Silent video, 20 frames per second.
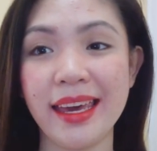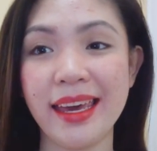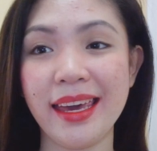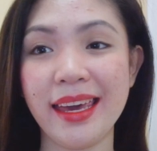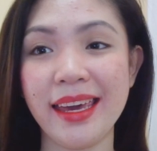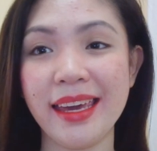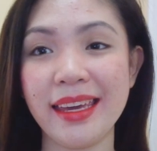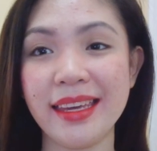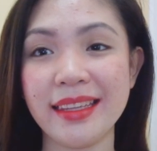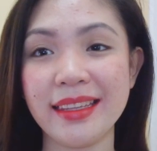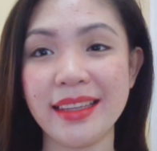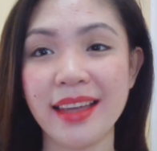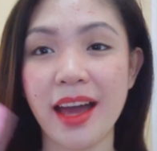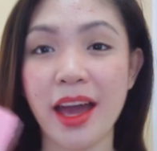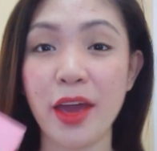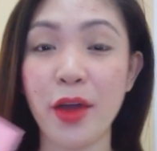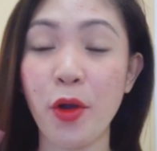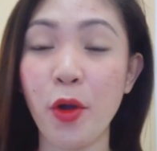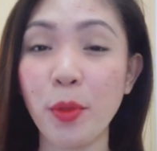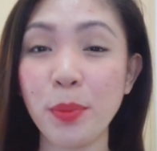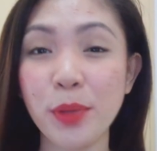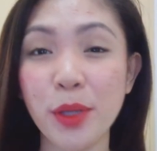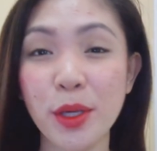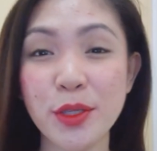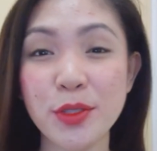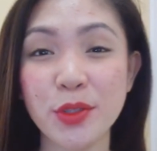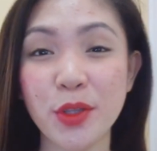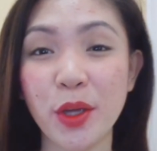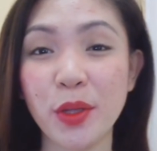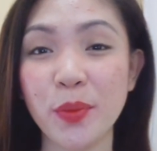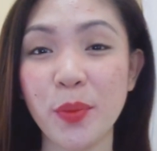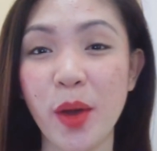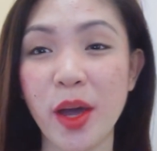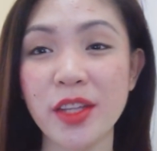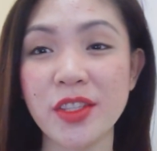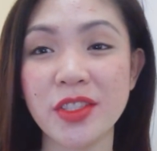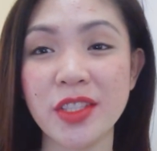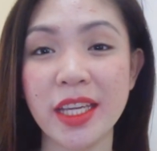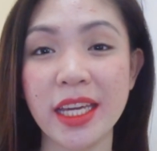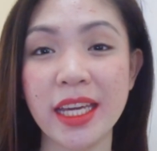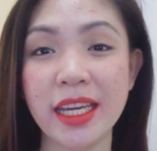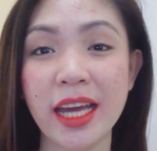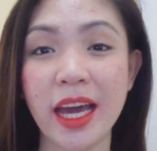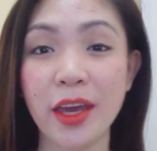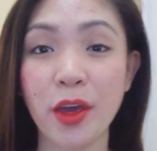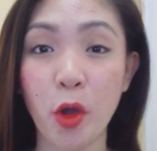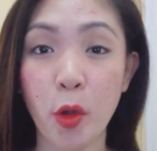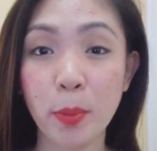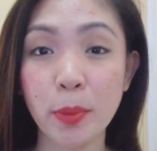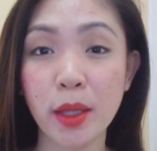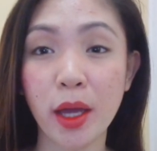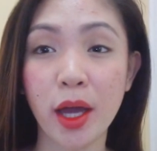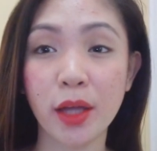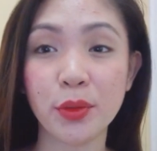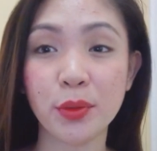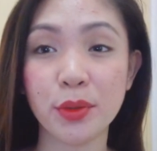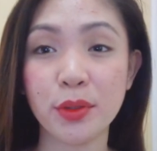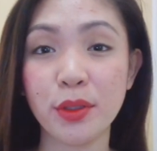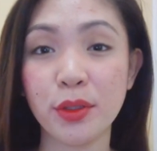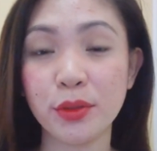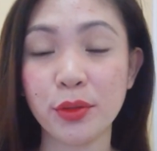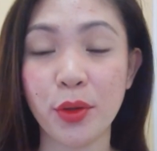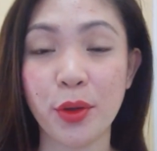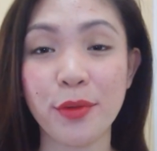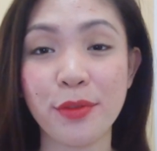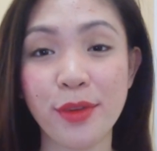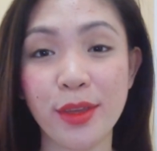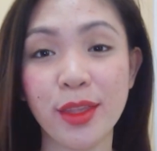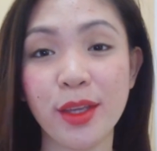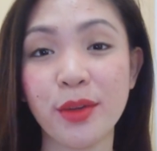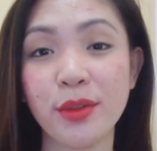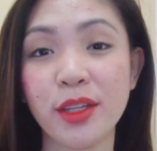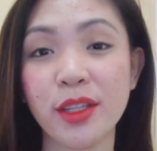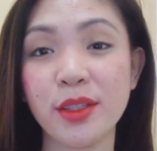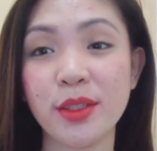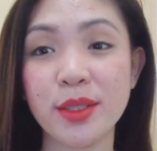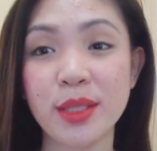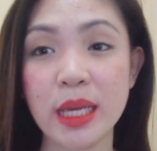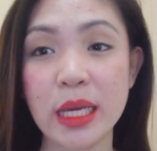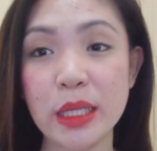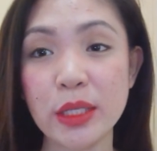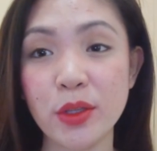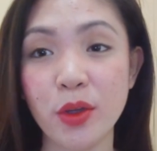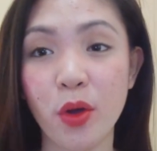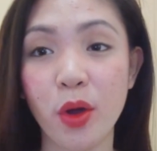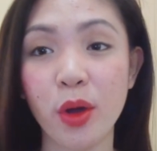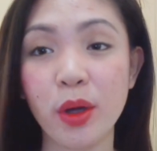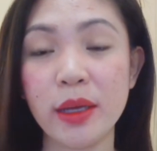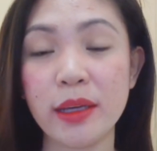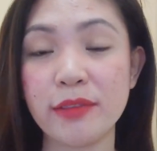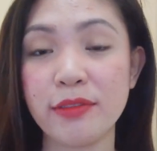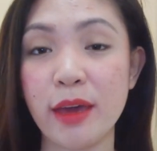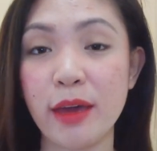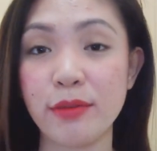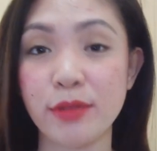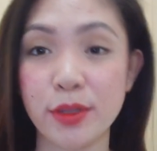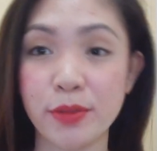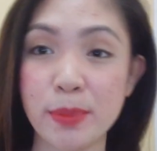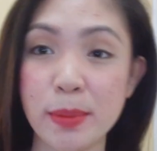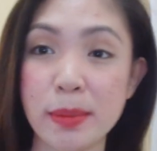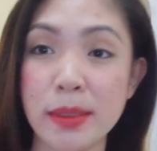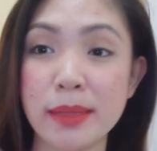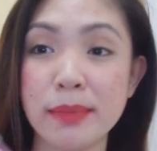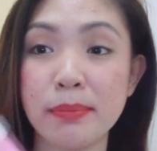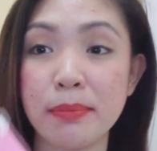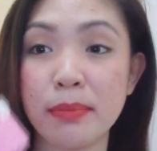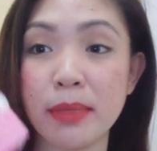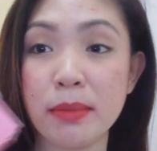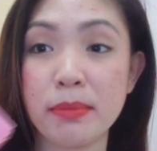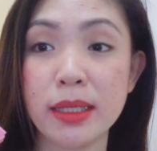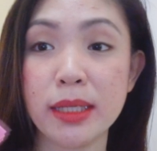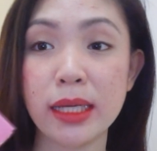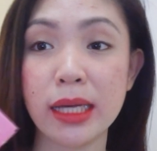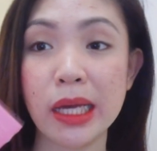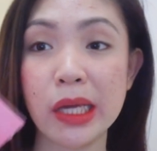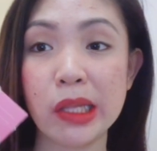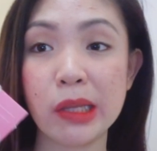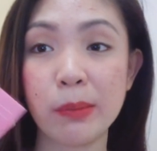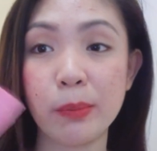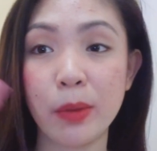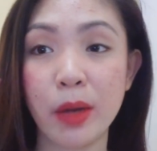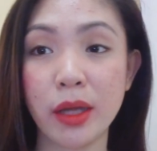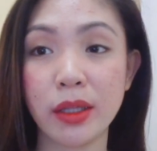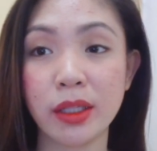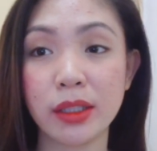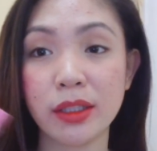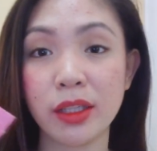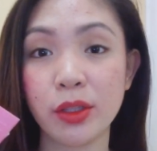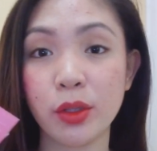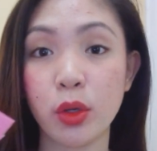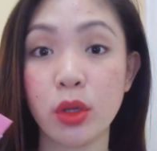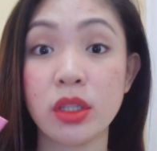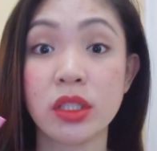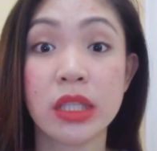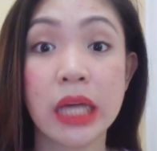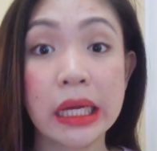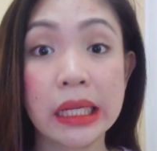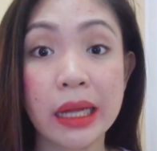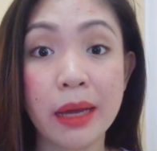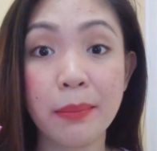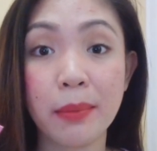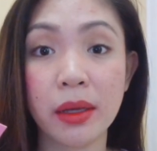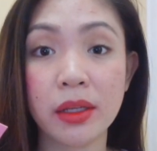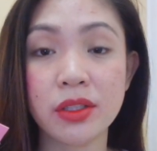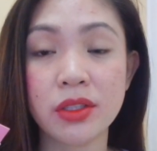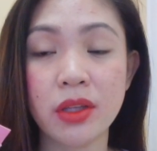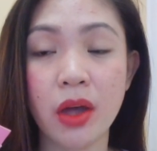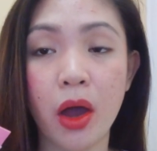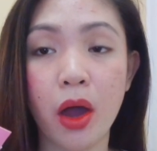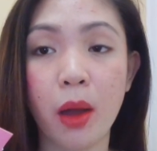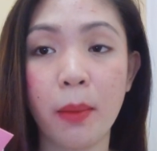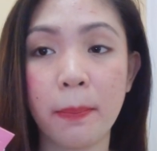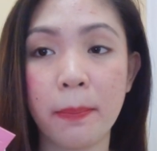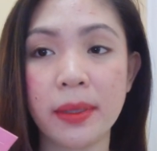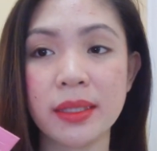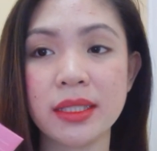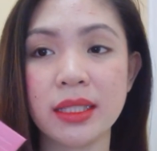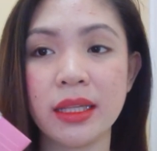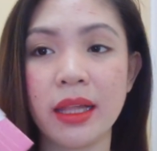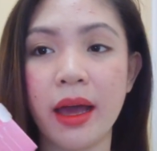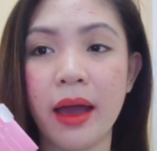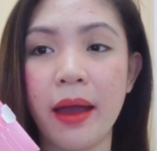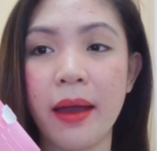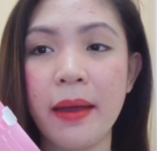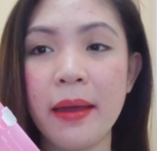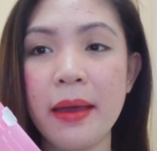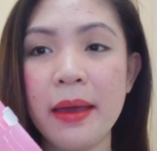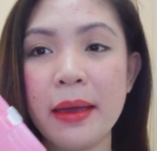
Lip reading: And I hope you enjoyed watching. I hope nakatulong tong video na to sa inyo. If ever bibili kayo ng product na to, sana mag-stock up pa sila.